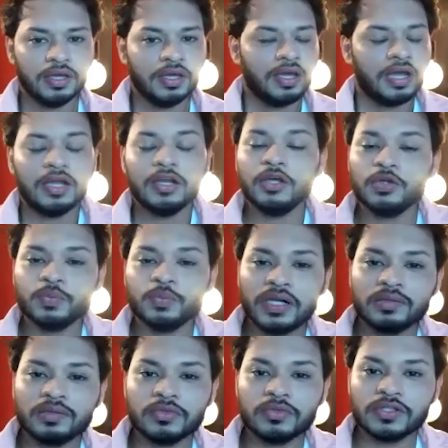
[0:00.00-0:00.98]
Hello and
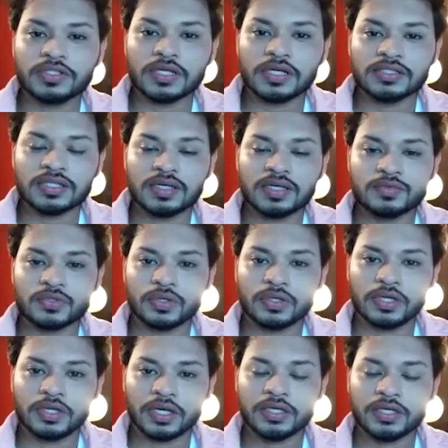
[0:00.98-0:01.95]
welcome to Hindustan Times
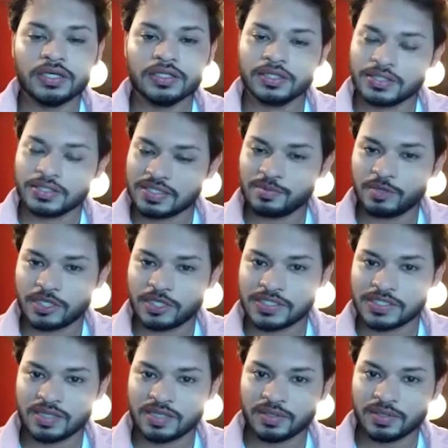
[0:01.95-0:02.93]
Online. D C Mart
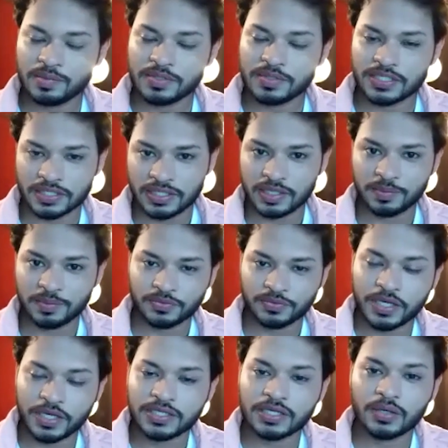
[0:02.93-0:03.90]
Cine. My name is Sandeep.
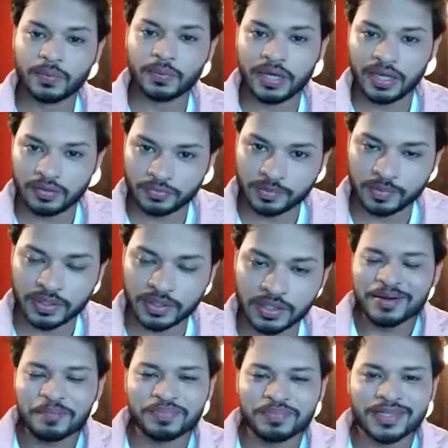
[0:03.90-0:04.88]
Right now I have with me,
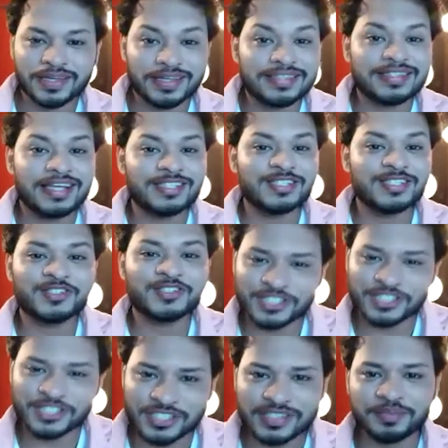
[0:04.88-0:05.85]
it's Sachin
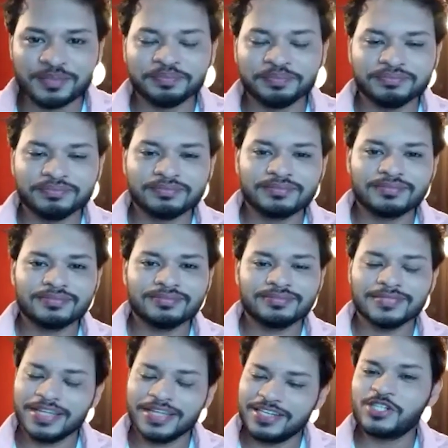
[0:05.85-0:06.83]
Krishn,
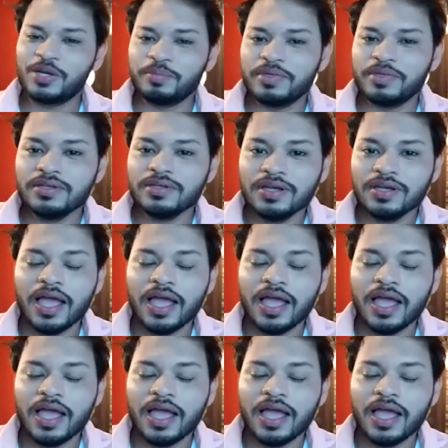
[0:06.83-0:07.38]
ladies and gentlemen.